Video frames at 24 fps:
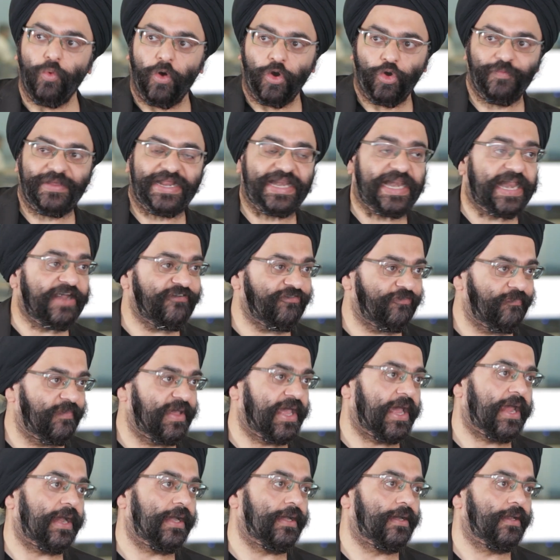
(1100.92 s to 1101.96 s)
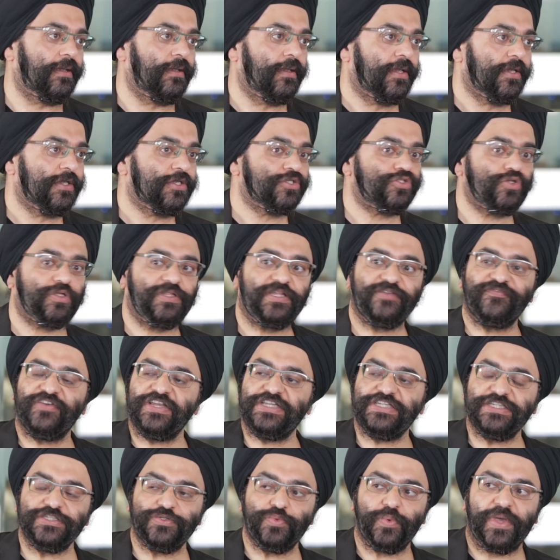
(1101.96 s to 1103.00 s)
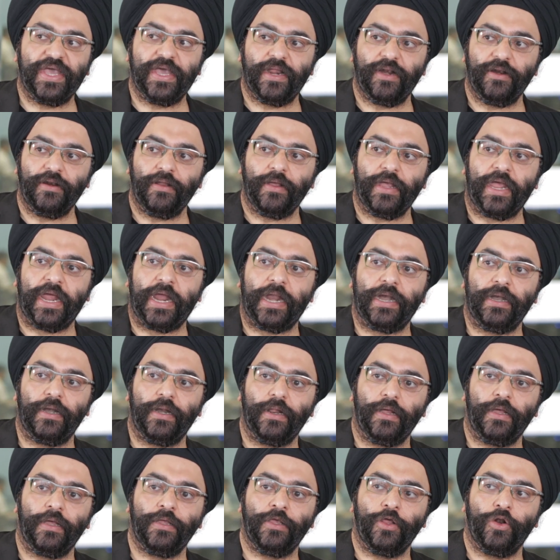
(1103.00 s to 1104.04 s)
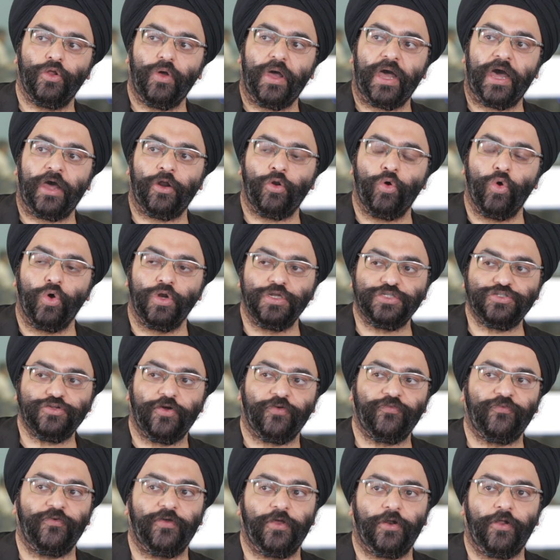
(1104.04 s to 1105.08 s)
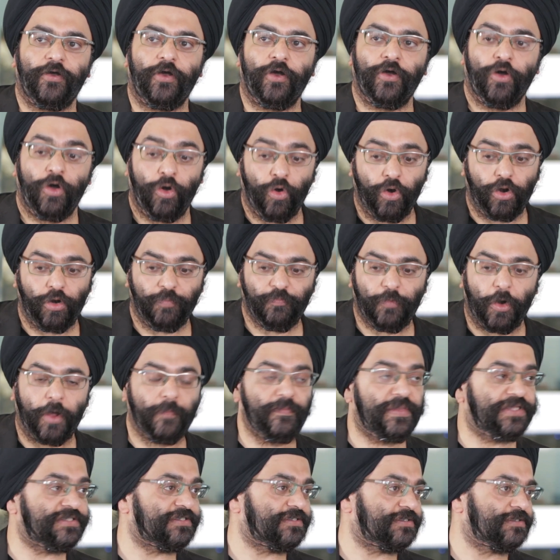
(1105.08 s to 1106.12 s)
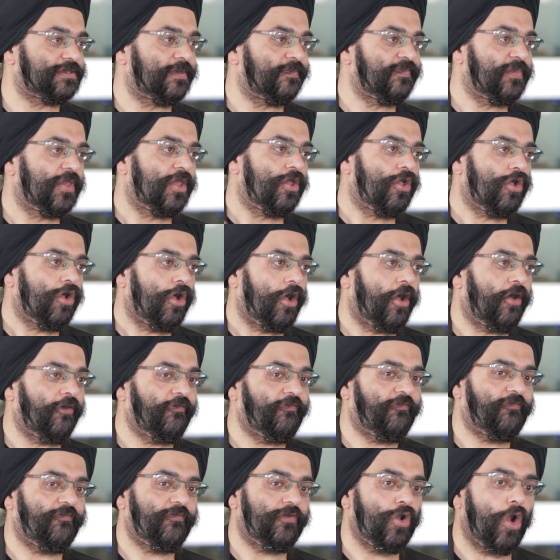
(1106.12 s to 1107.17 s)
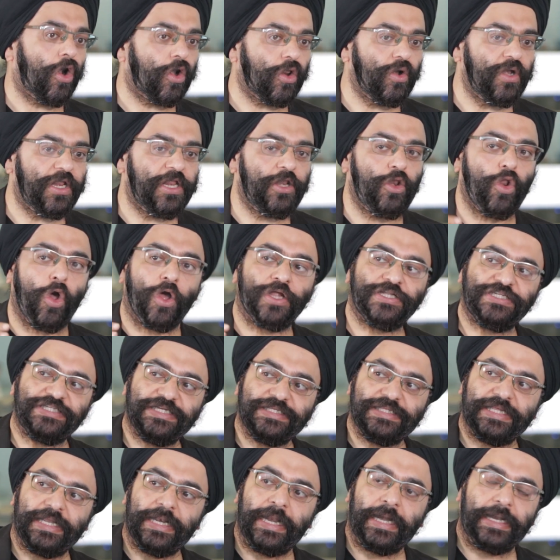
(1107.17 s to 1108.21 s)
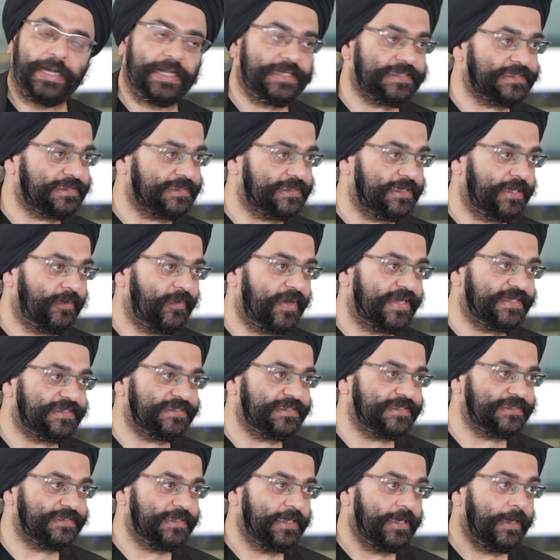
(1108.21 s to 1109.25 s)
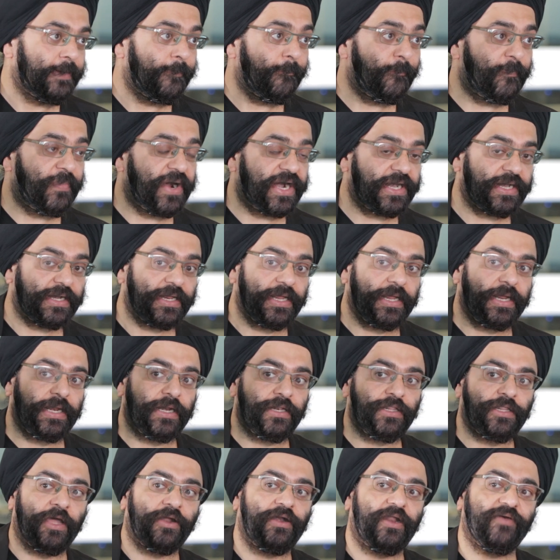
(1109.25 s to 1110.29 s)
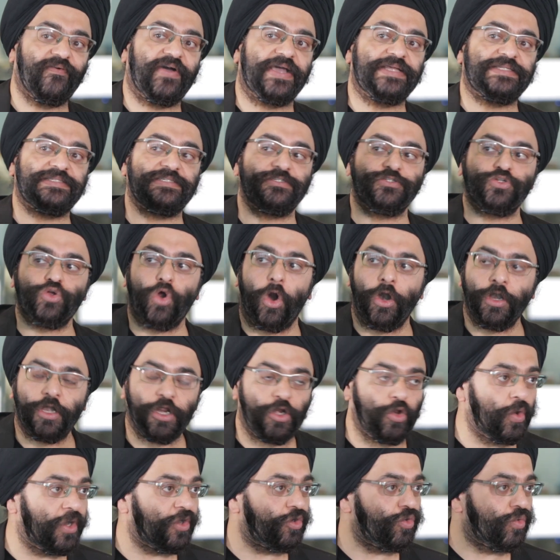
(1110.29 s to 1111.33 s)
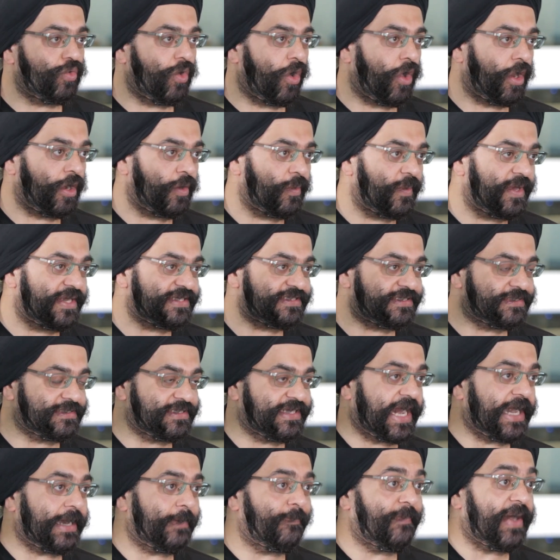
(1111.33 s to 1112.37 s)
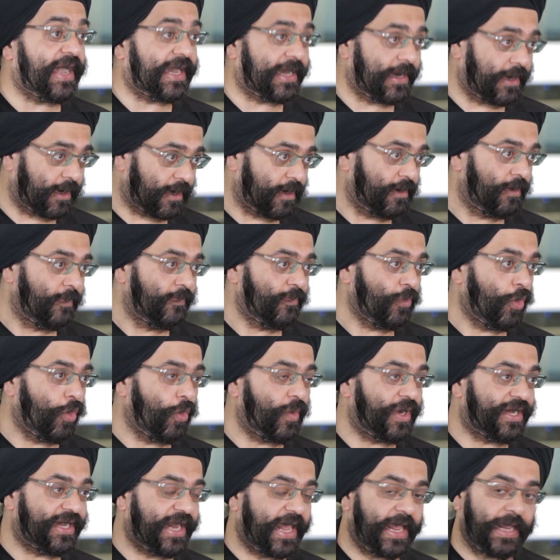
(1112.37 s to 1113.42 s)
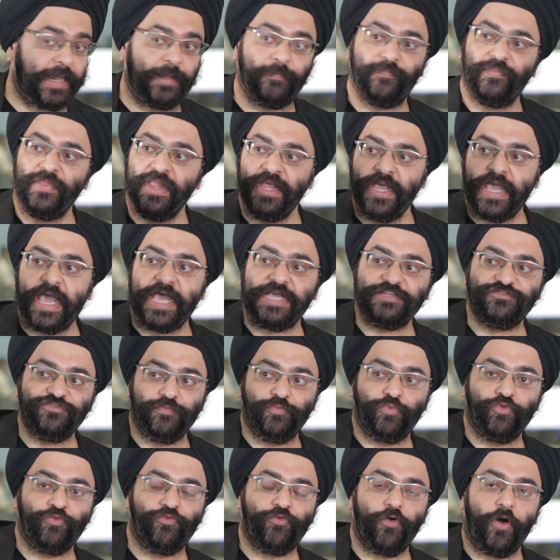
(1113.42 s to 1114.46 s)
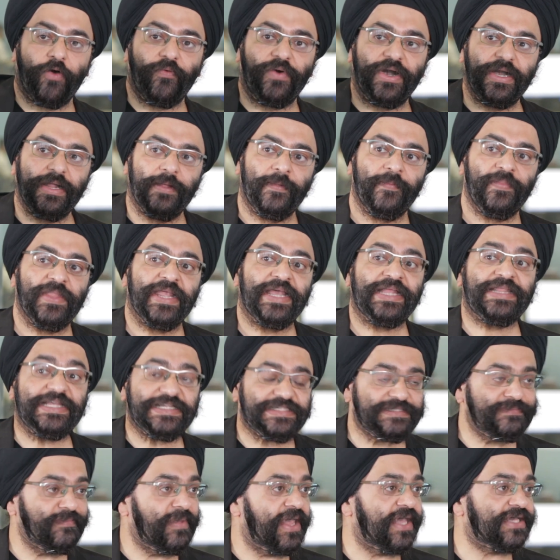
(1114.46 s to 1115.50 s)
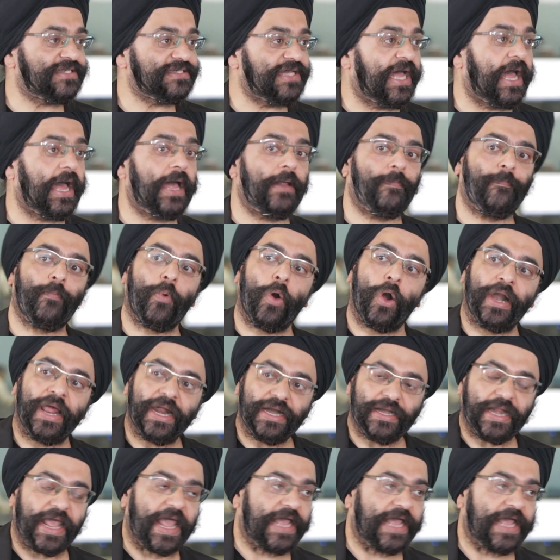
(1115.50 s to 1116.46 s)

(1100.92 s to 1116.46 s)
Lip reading: want to be left behind. So which is where, and our whole software, our whole promise of not only launching the latest devices, but the devices continuing to always get better over time as we move forward. This makes our product